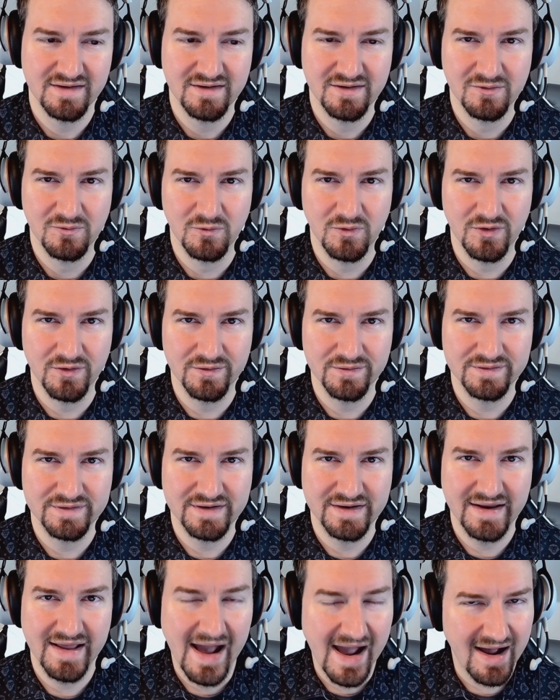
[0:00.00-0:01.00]
Well,
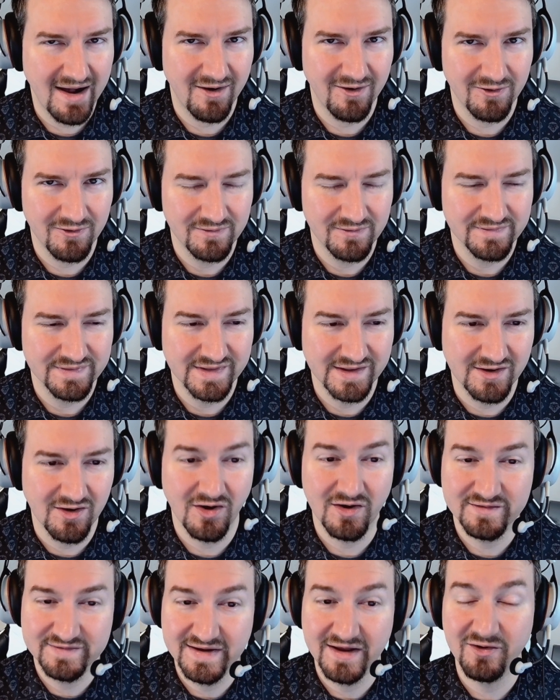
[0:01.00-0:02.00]
now the
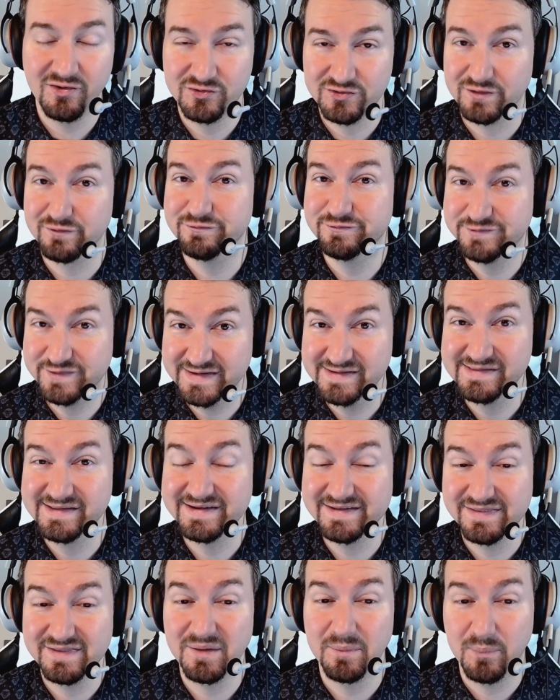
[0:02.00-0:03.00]
cartels are
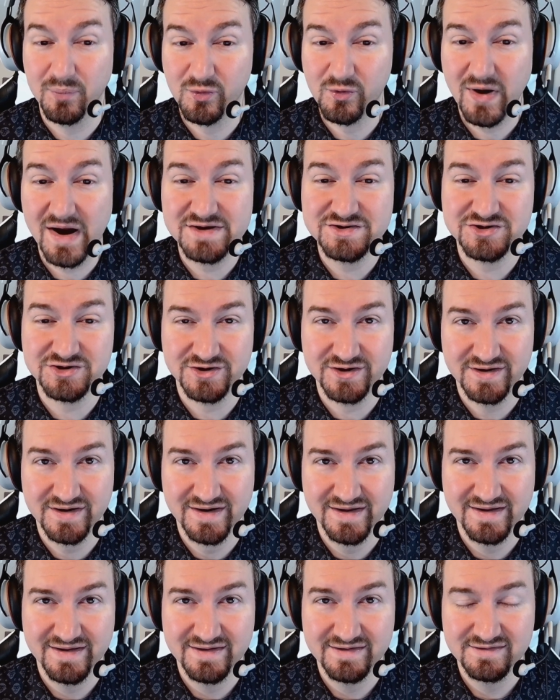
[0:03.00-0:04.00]
feeling the pressure.
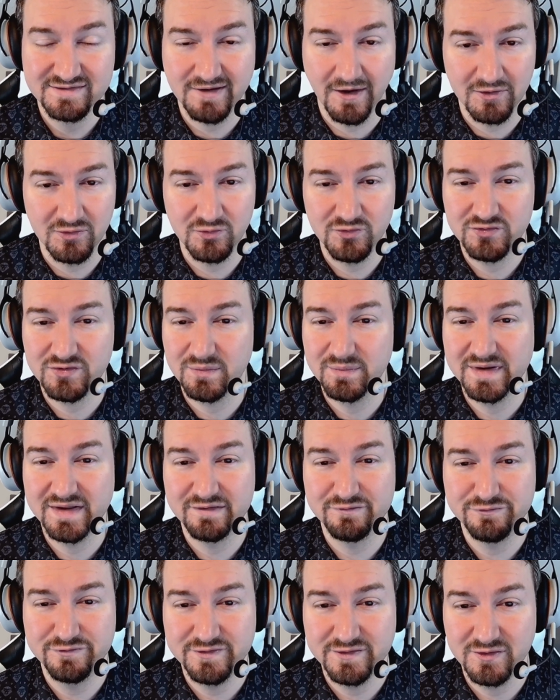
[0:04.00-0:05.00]
Tunnels are
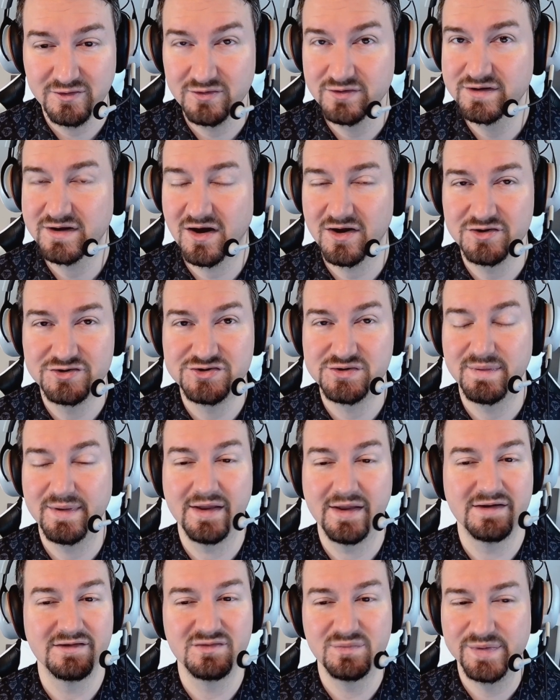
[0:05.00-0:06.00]
being filled.
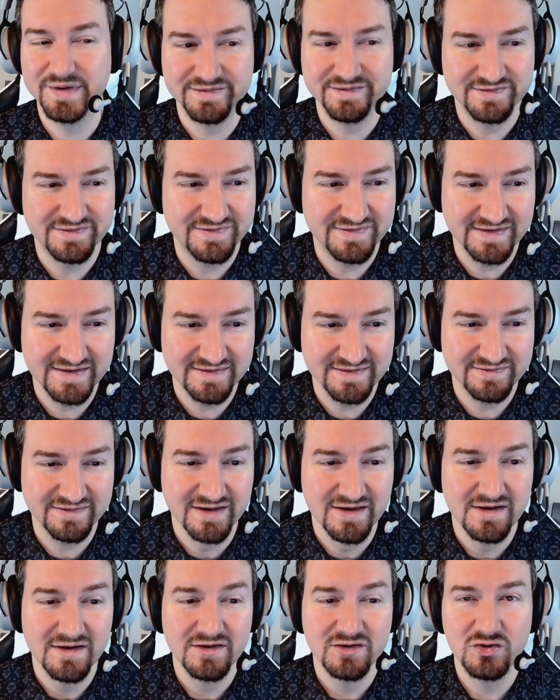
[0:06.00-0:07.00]
Contraband is being seized.
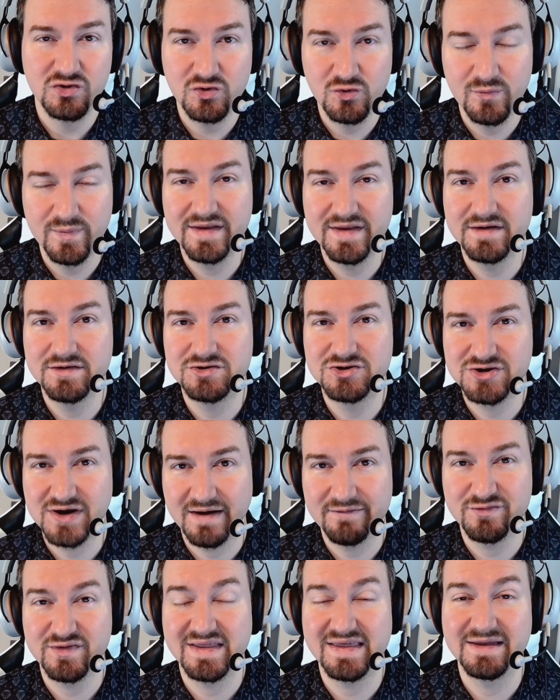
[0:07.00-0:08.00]
Human
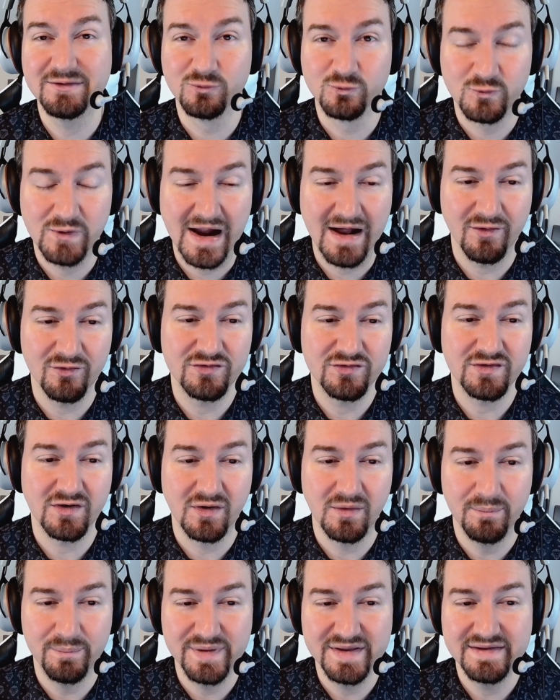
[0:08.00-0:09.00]
trafficking routes
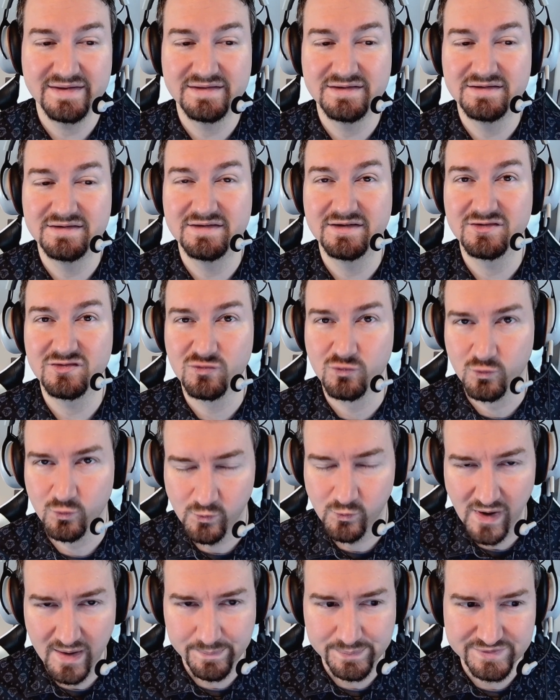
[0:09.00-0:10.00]
are being
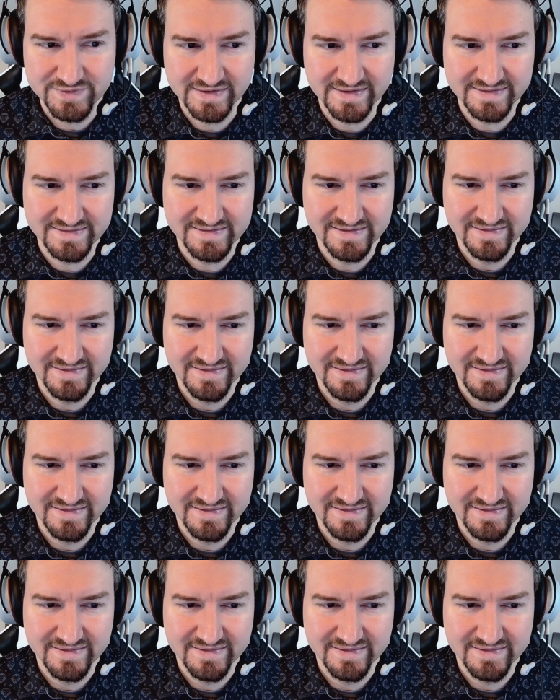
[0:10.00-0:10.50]
disrupted.